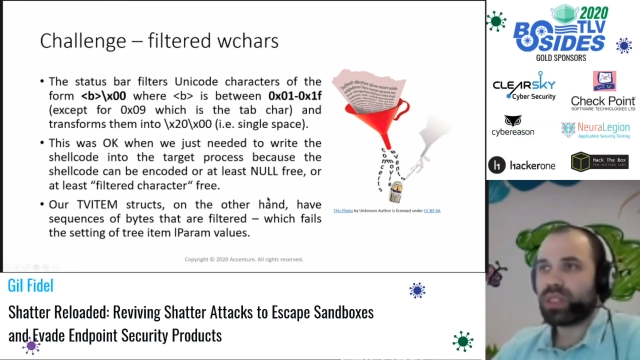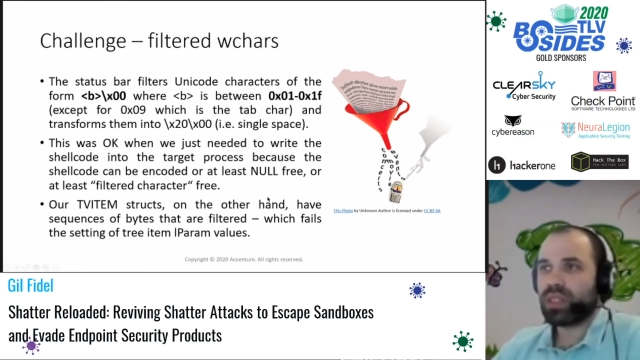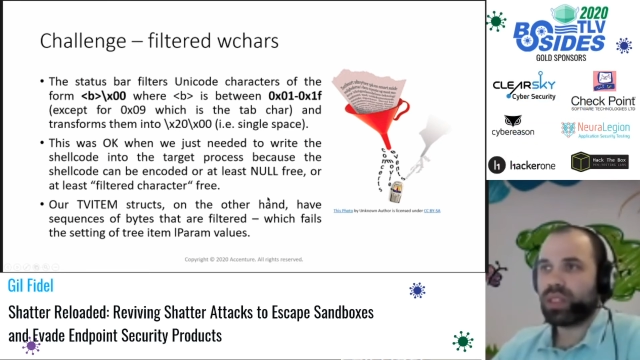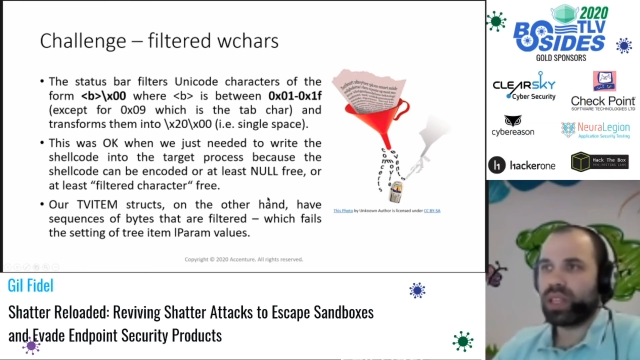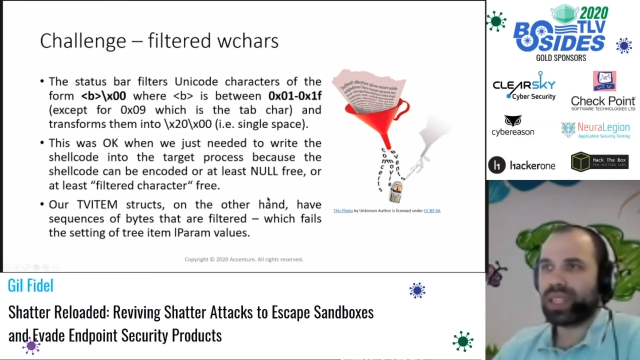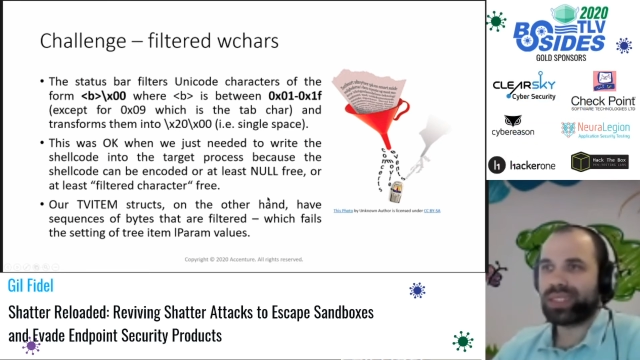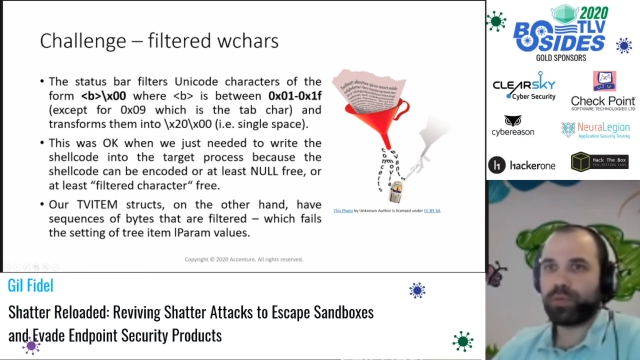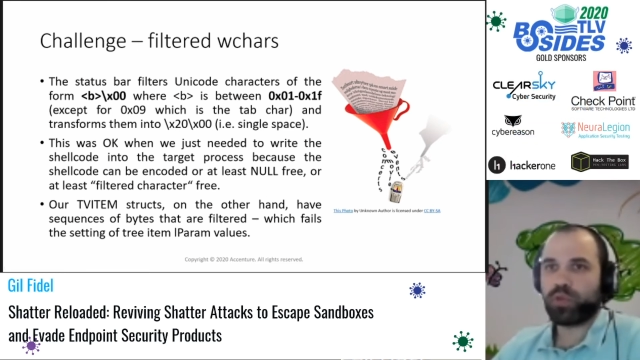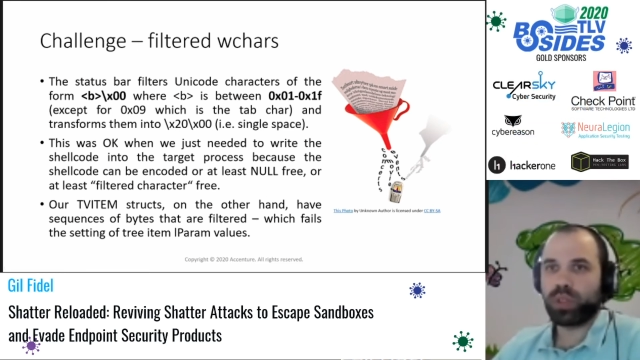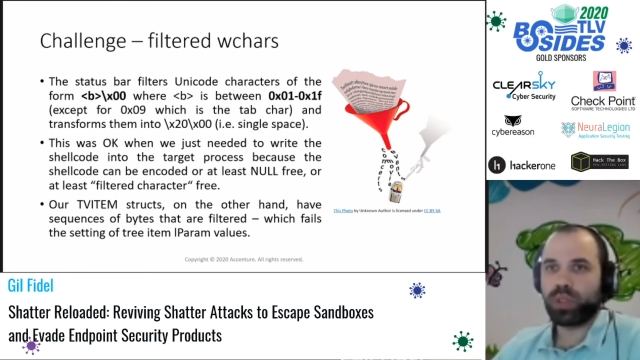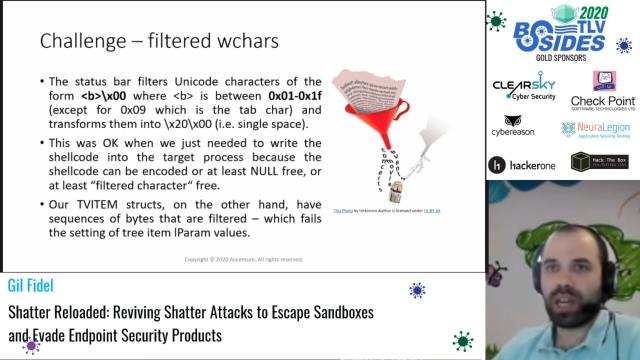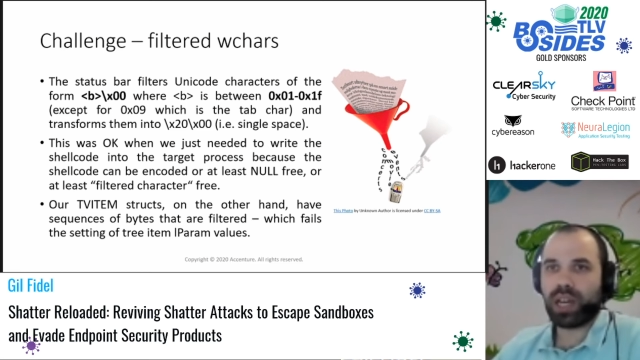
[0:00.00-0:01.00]
except
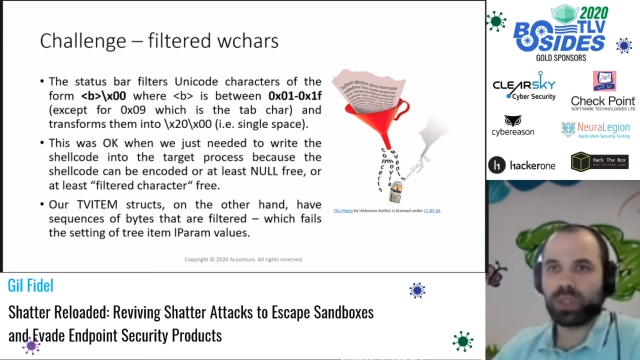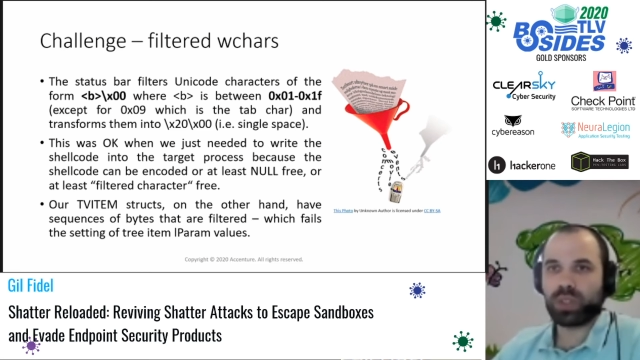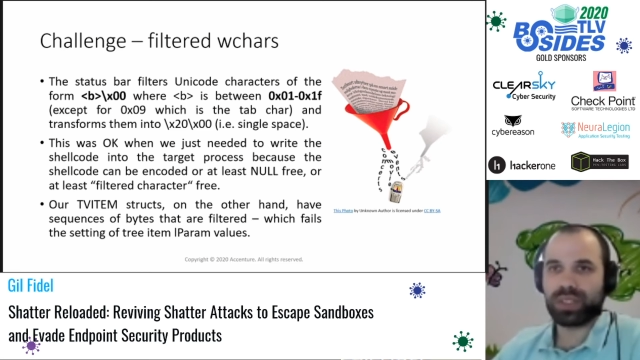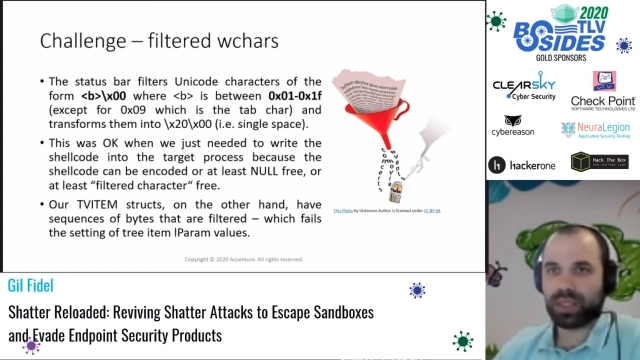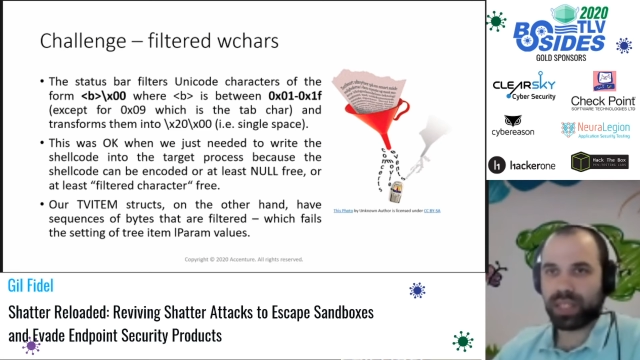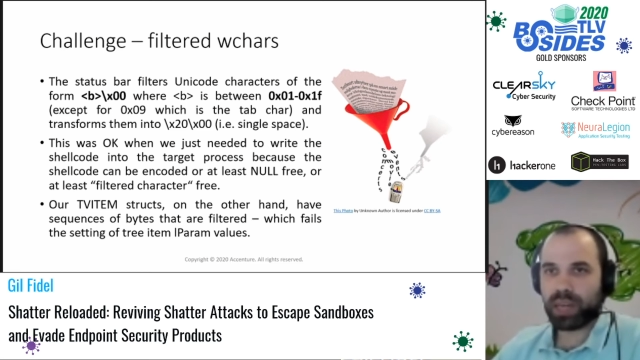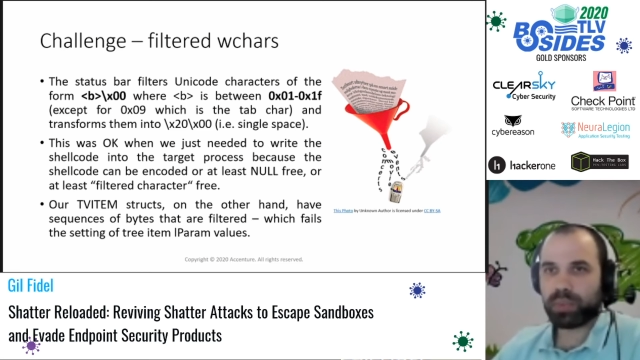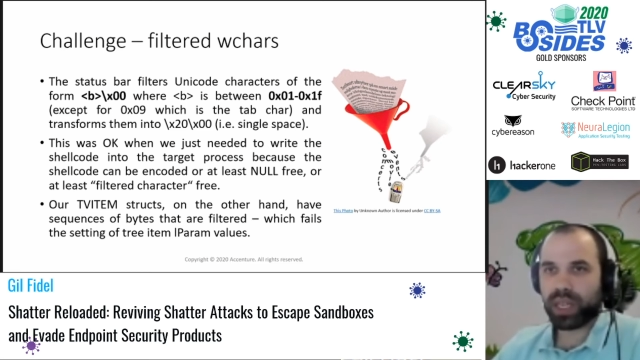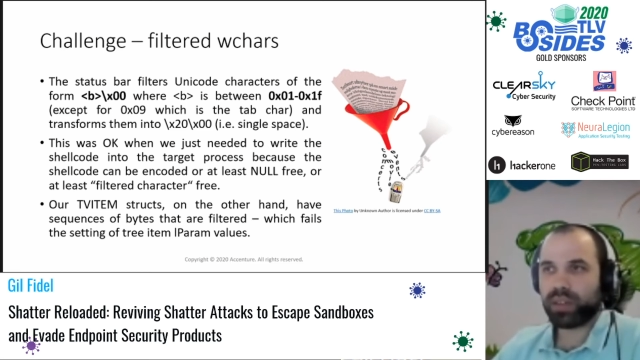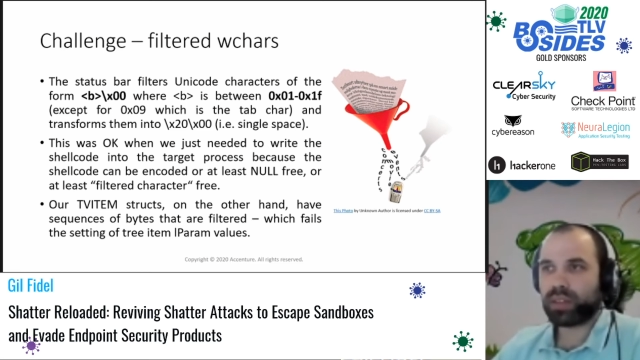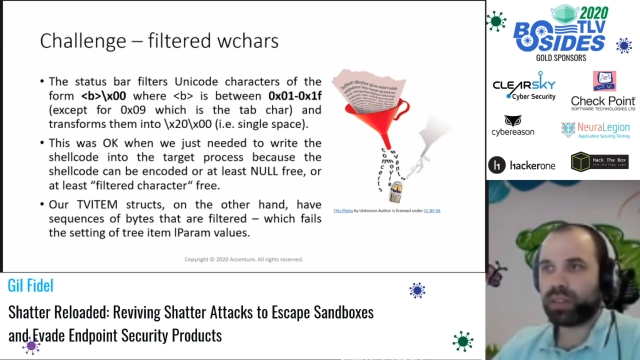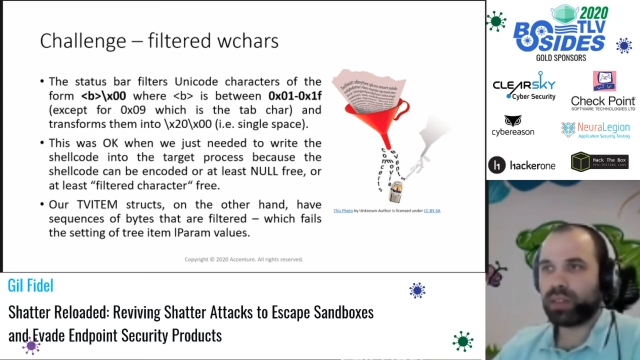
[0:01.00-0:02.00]
for 9, which is a tab
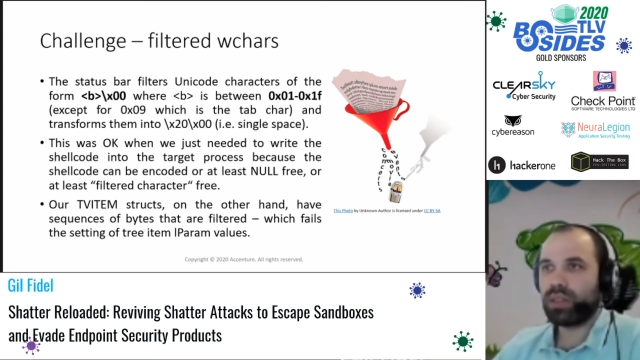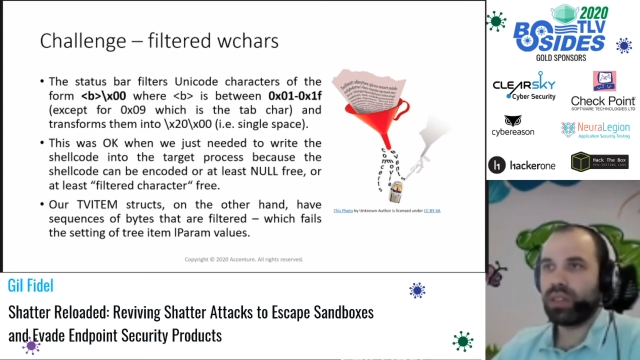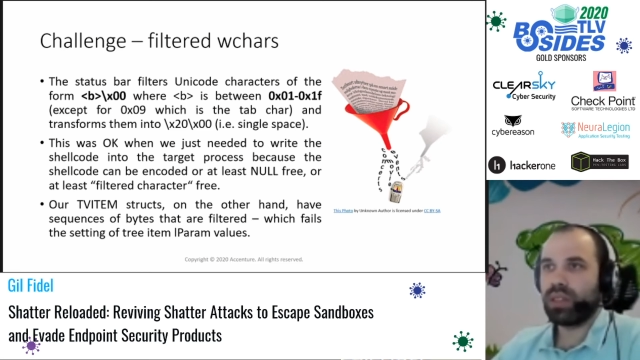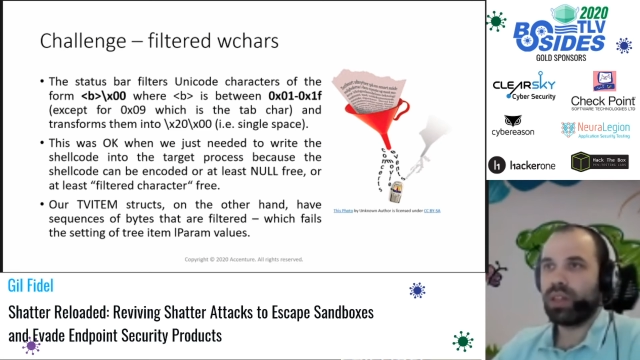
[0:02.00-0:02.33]
character,